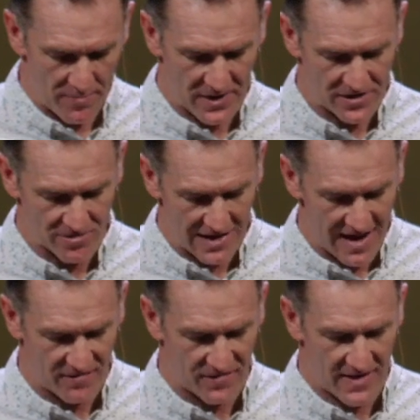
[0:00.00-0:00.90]
up in your
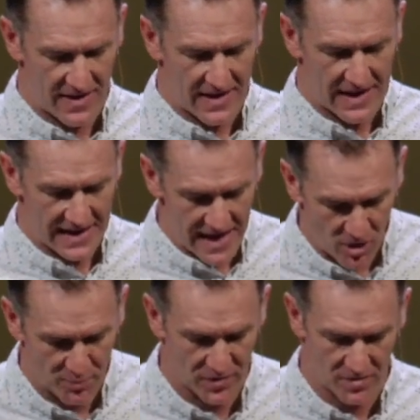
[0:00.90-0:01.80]
life and
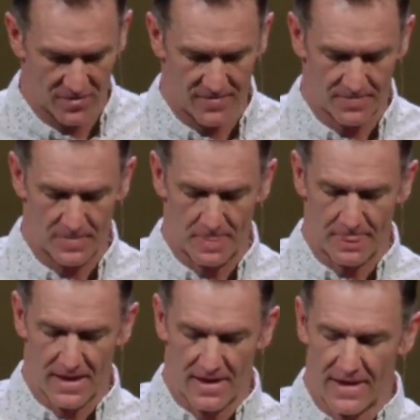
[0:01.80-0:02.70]
help you.
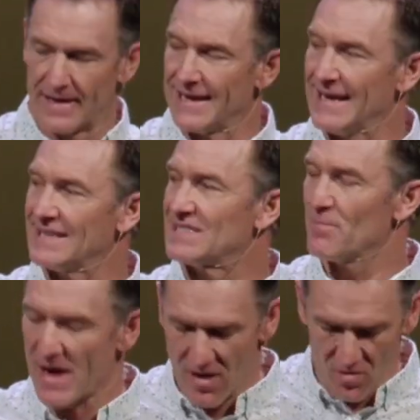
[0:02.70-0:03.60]
It's
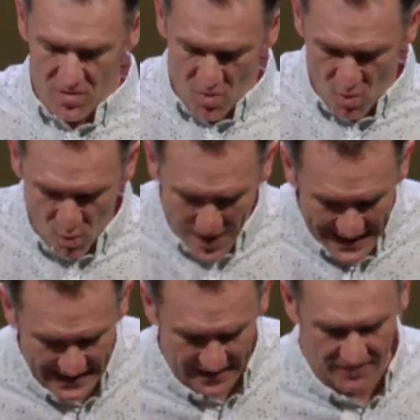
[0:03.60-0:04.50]
about
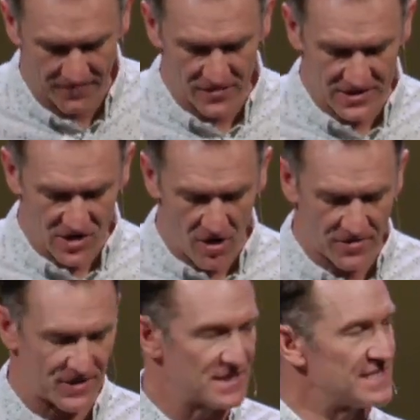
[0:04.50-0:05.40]
waiting for the
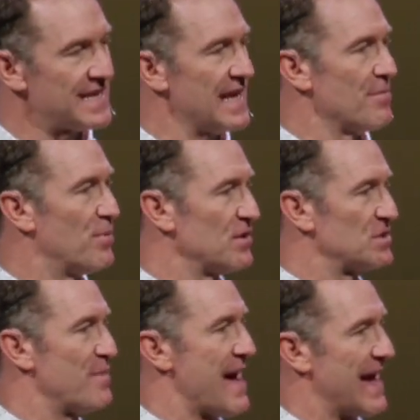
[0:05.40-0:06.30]
darkness to get
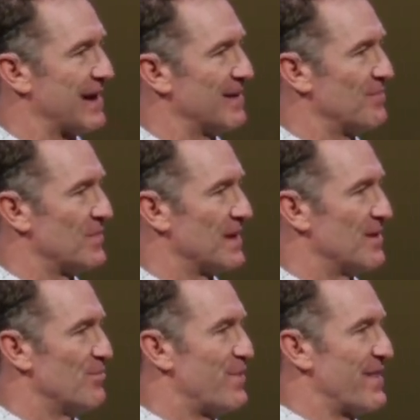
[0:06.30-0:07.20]
pushed back
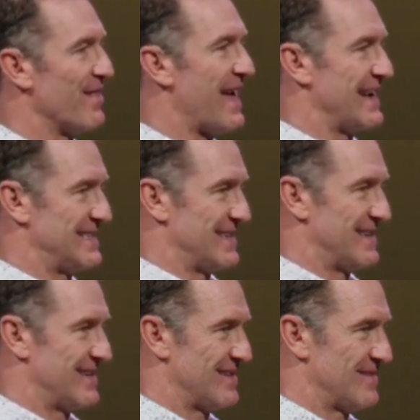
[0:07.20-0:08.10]
by the light.
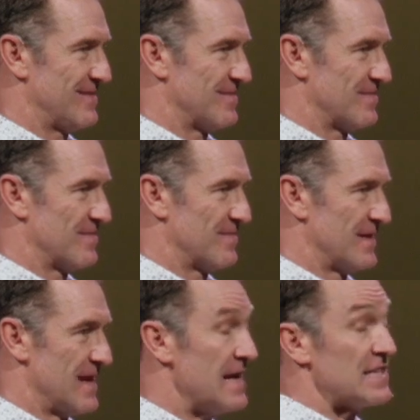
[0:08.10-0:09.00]

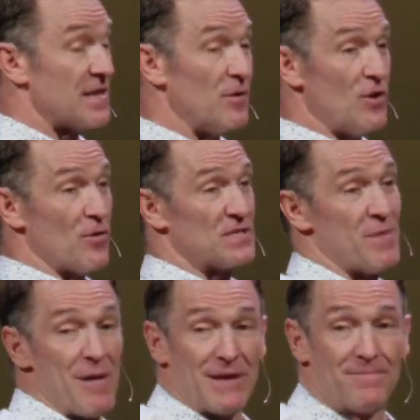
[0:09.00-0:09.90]
Some of you know
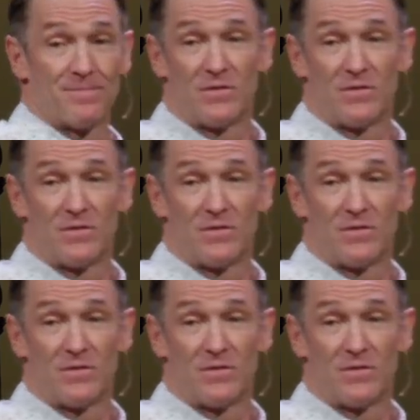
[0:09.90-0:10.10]
this about me.